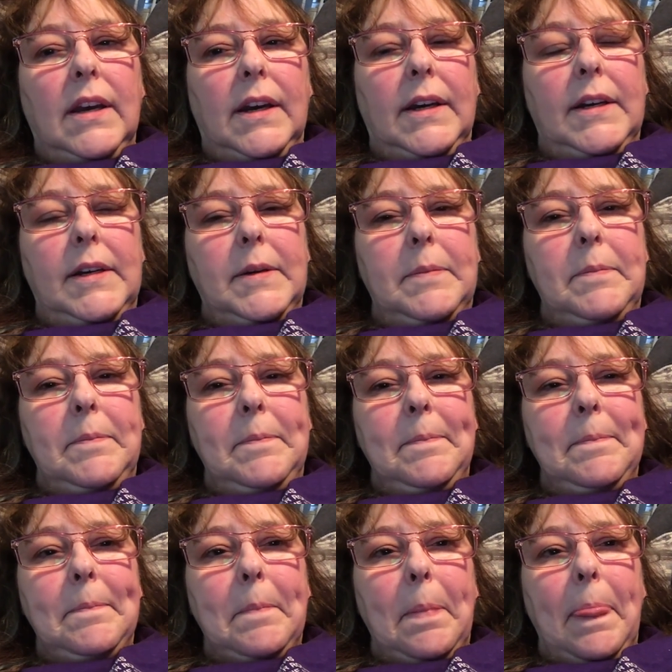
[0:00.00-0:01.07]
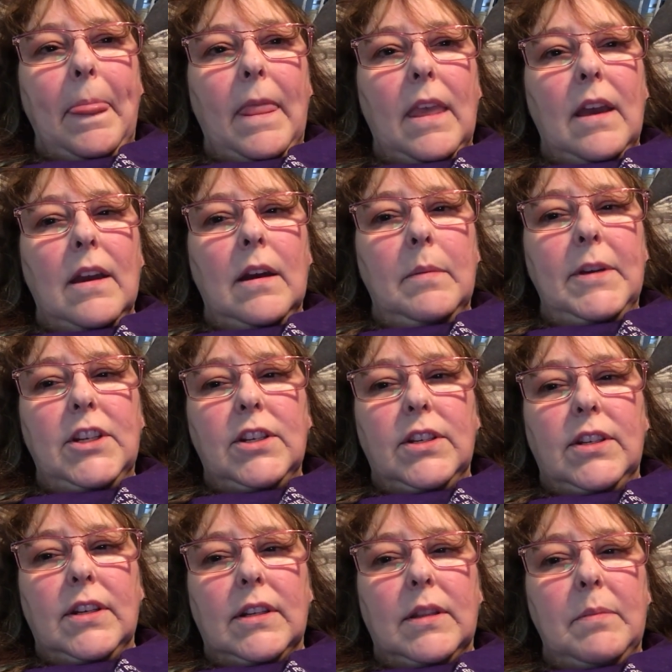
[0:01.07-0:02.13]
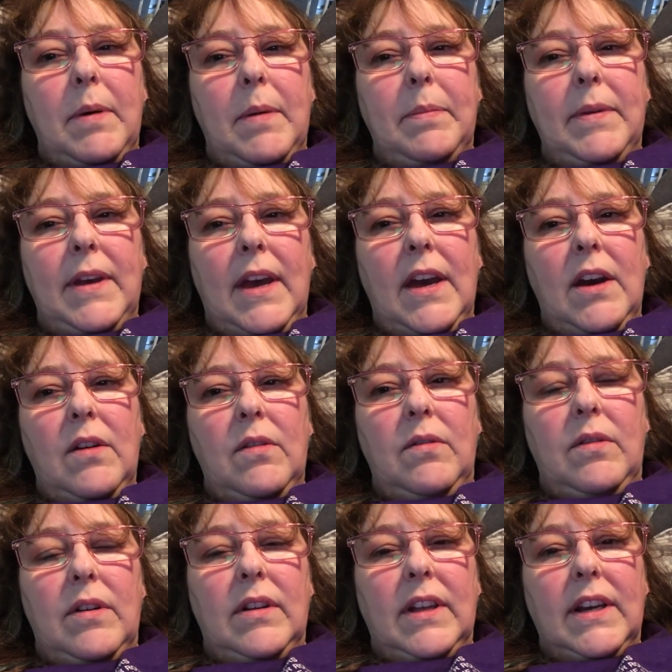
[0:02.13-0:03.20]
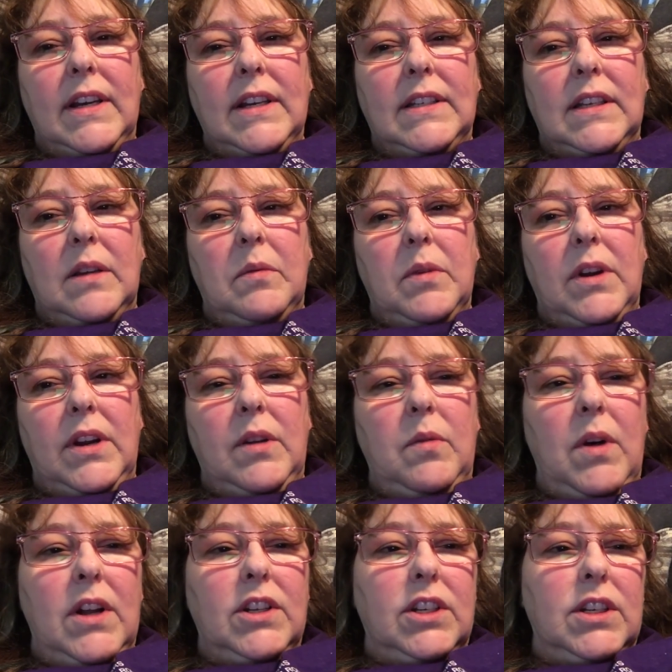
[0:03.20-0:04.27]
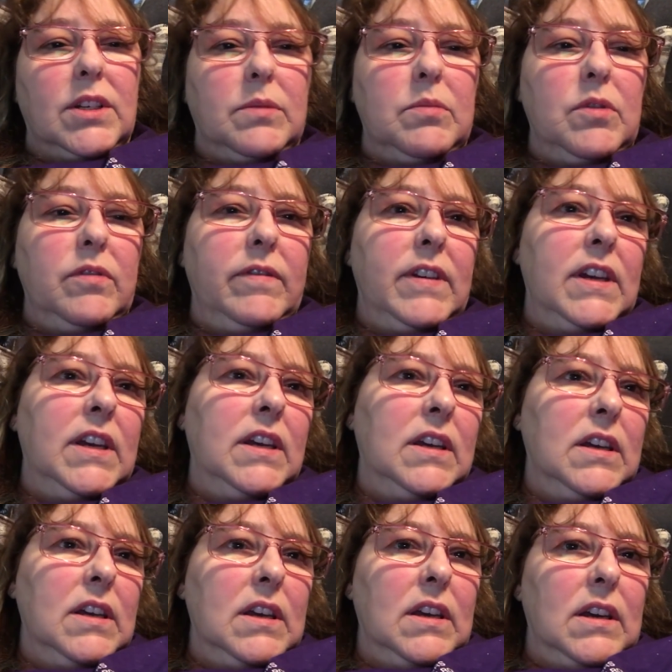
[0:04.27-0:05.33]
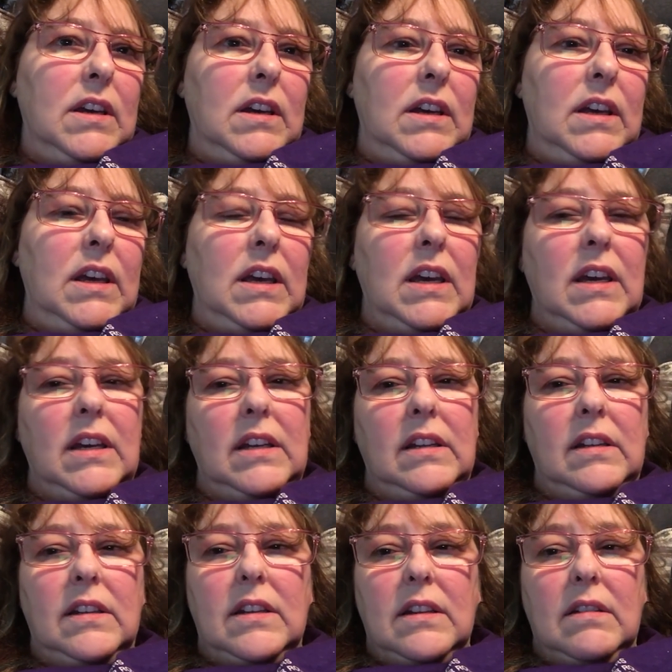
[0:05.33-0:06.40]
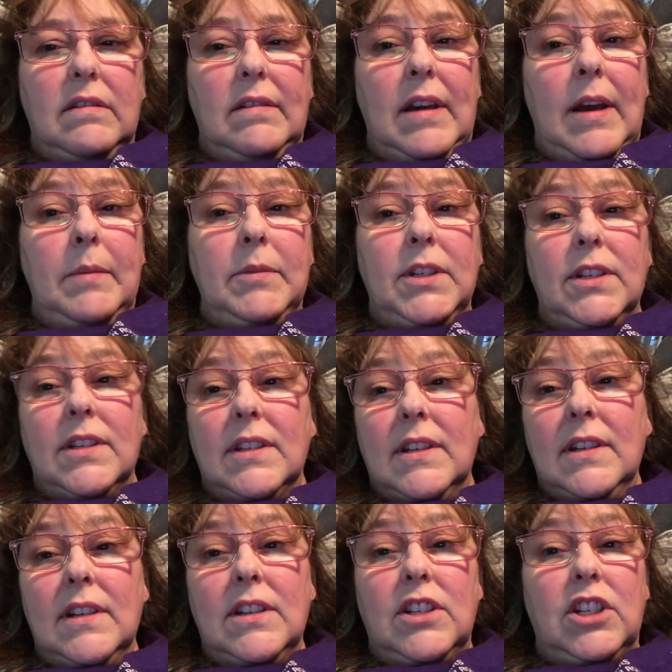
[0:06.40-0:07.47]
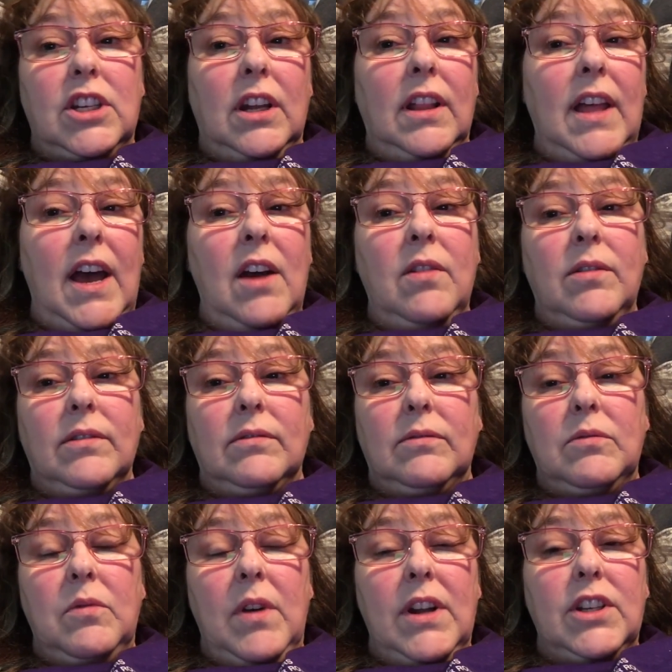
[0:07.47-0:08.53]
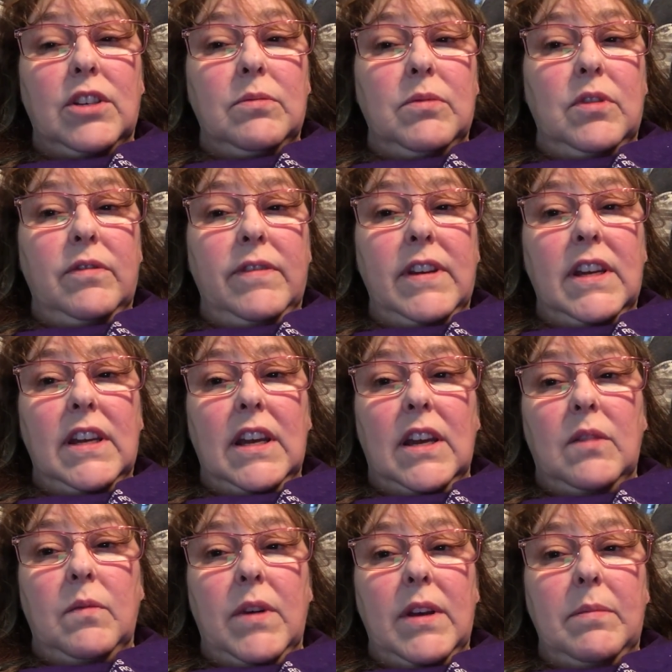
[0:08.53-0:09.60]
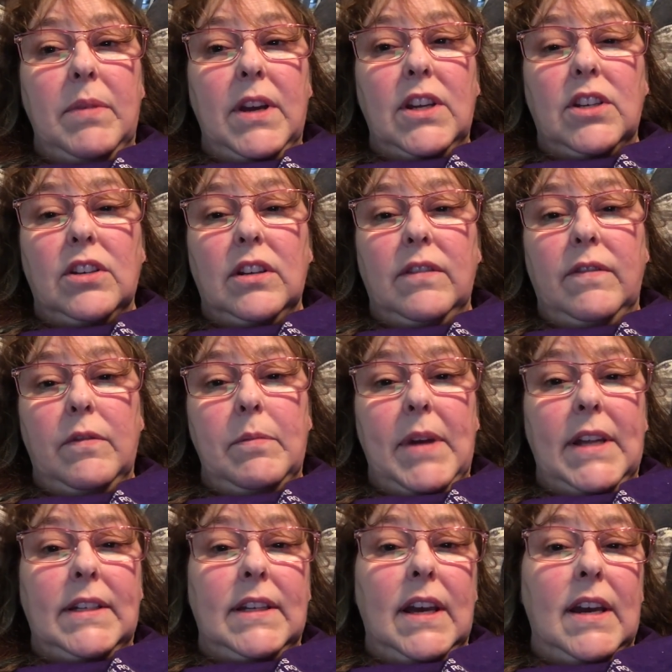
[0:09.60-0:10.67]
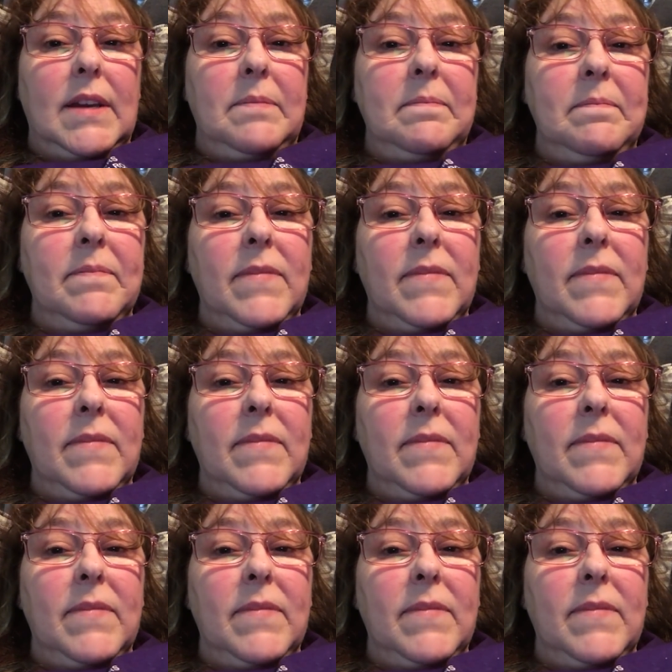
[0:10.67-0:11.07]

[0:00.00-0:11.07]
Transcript: Um, hubby just took the puppy out. Like I said, we're going to watch this movie. And I'm just going to chill out, watch a movie, and wait patiently for bedtime.